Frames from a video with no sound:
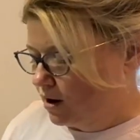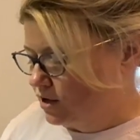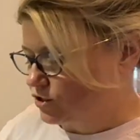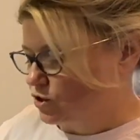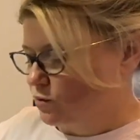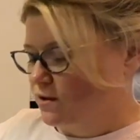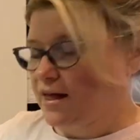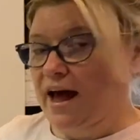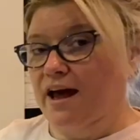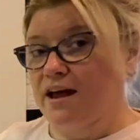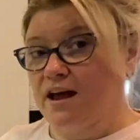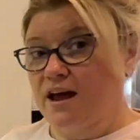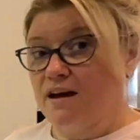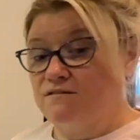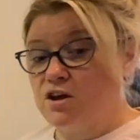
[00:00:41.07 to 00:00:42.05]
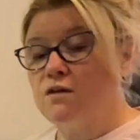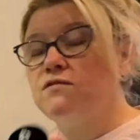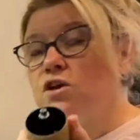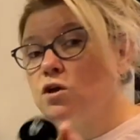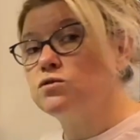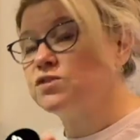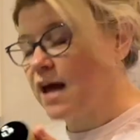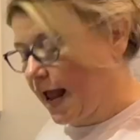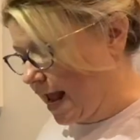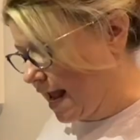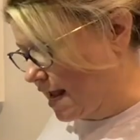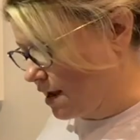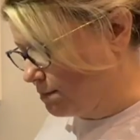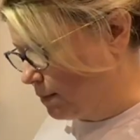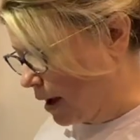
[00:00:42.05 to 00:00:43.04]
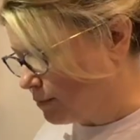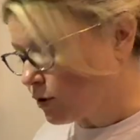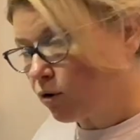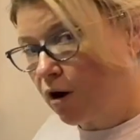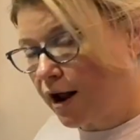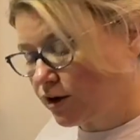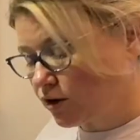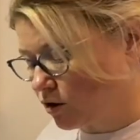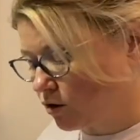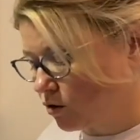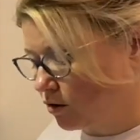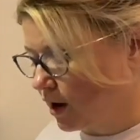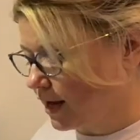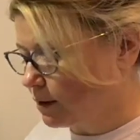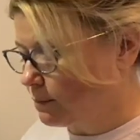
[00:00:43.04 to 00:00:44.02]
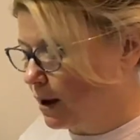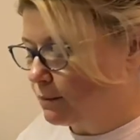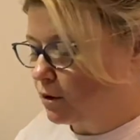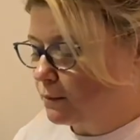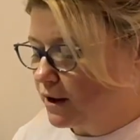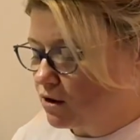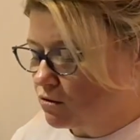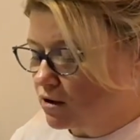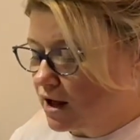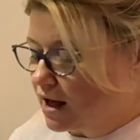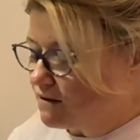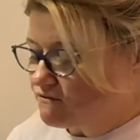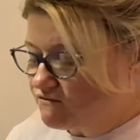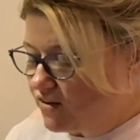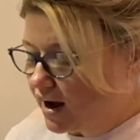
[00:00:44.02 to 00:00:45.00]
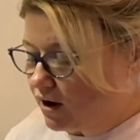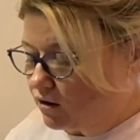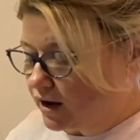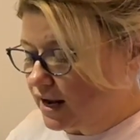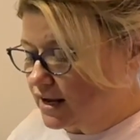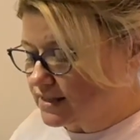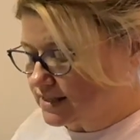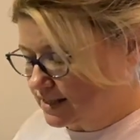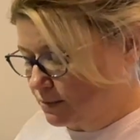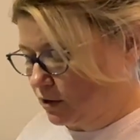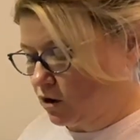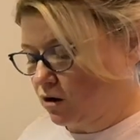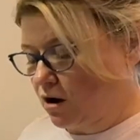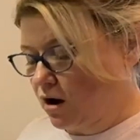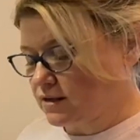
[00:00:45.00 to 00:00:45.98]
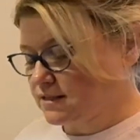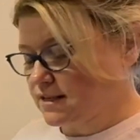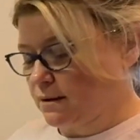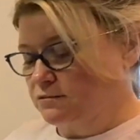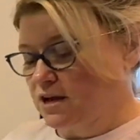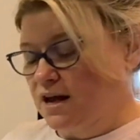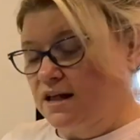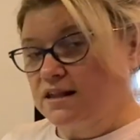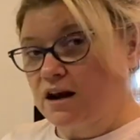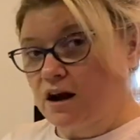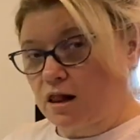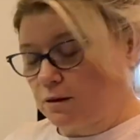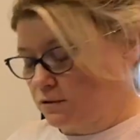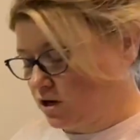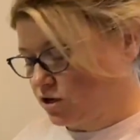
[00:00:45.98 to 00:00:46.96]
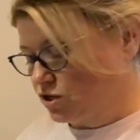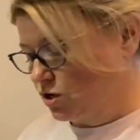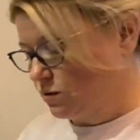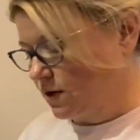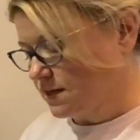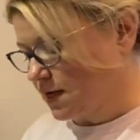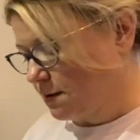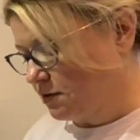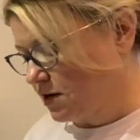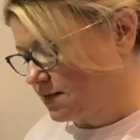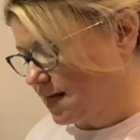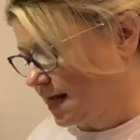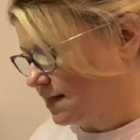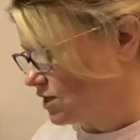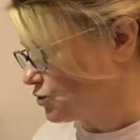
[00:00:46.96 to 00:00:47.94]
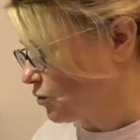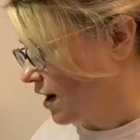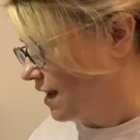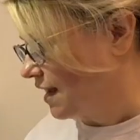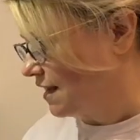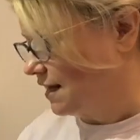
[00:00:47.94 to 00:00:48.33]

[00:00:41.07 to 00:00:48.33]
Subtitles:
It's doing that. If you've used a pepper grinder or like a pepper mill, very similar concept. Then all I'm going to do is I'm going to take this right in